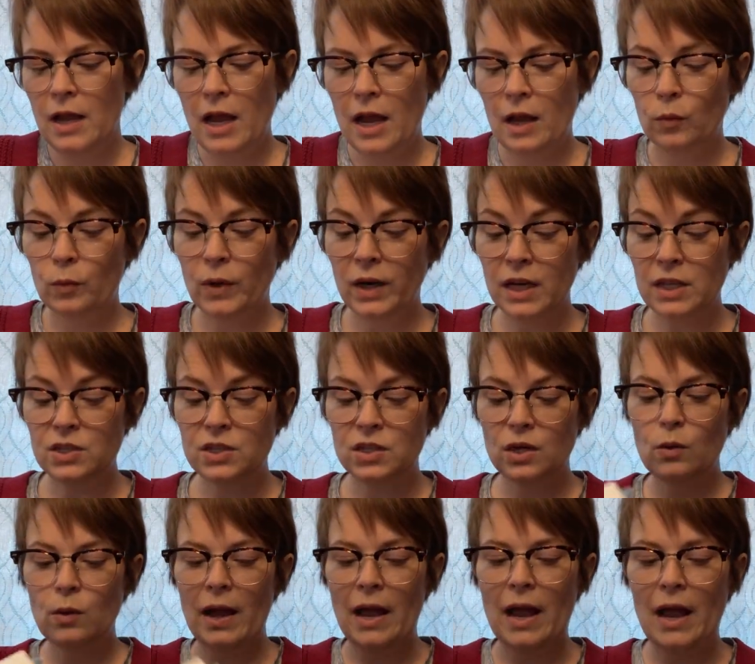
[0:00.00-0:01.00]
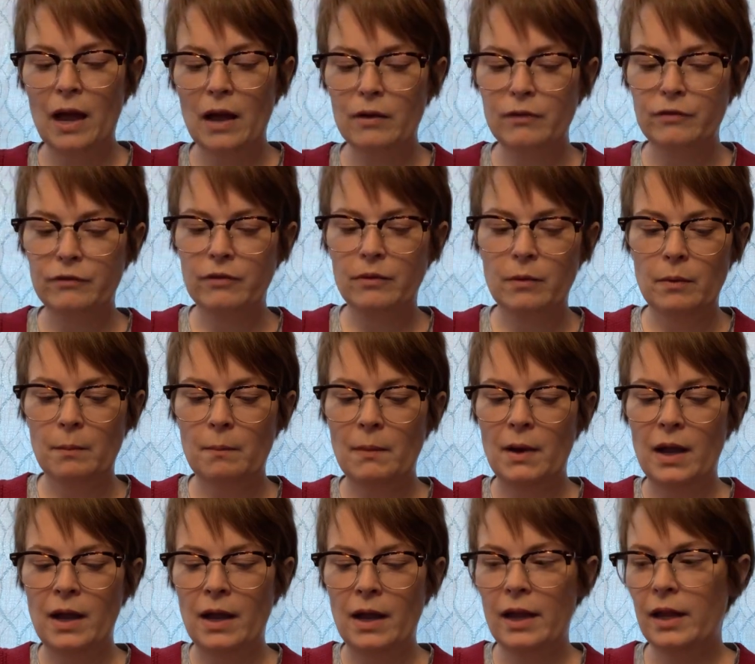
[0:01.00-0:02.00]
And when I don't have
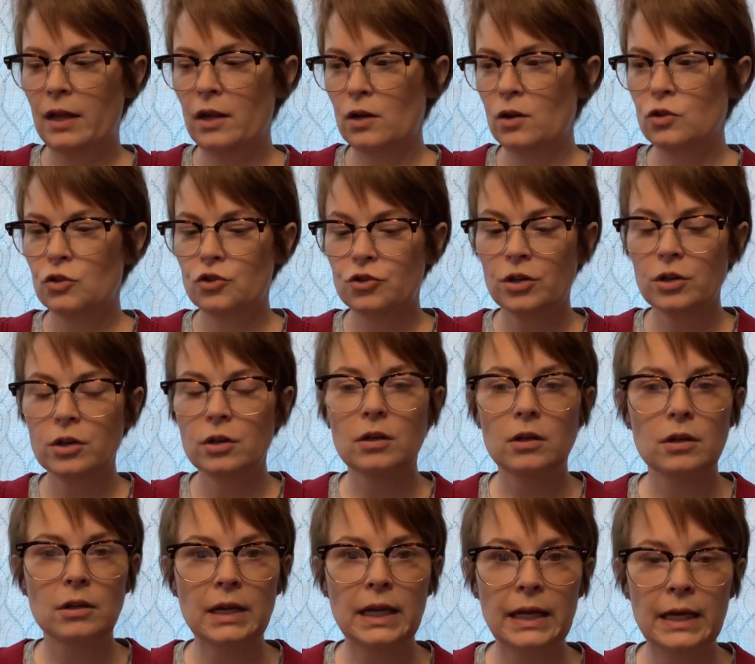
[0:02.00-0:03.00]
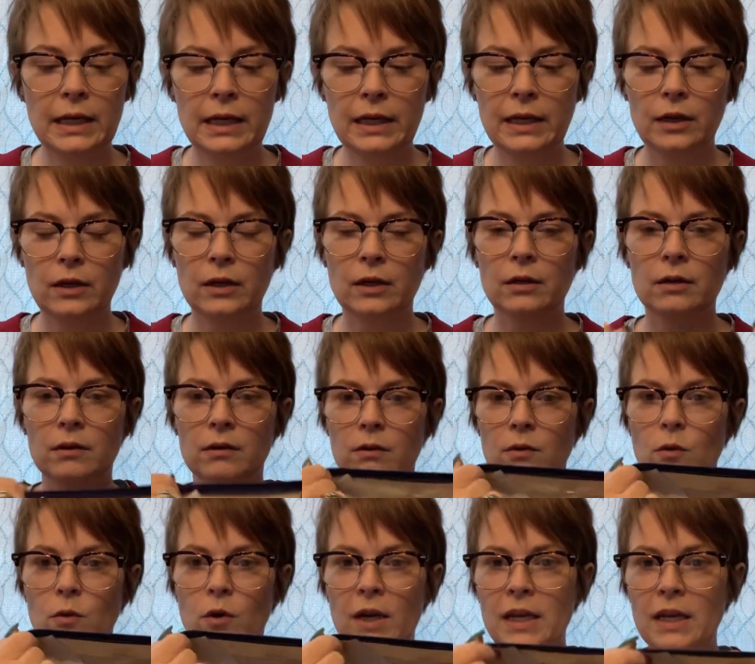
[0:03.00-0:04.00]
my journal in here
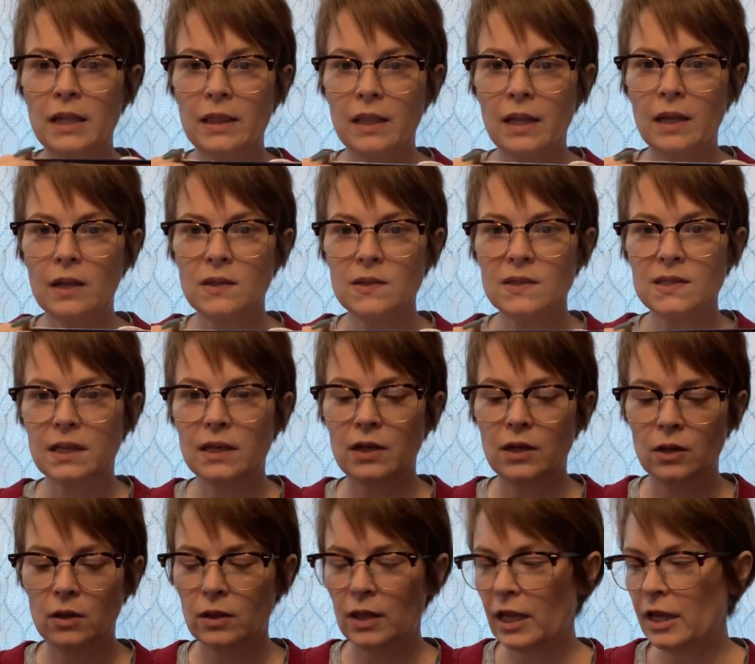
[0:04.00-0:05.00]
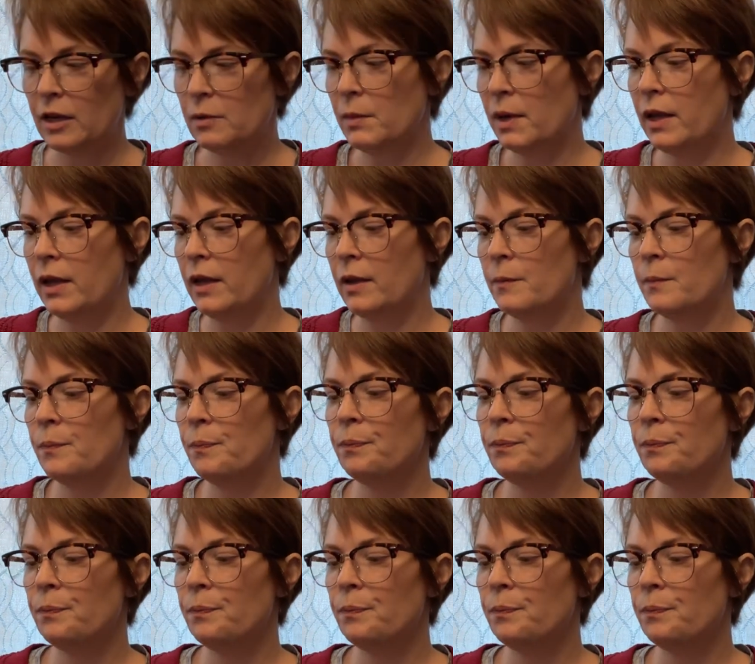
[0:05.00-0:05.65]
or anything else in here, like my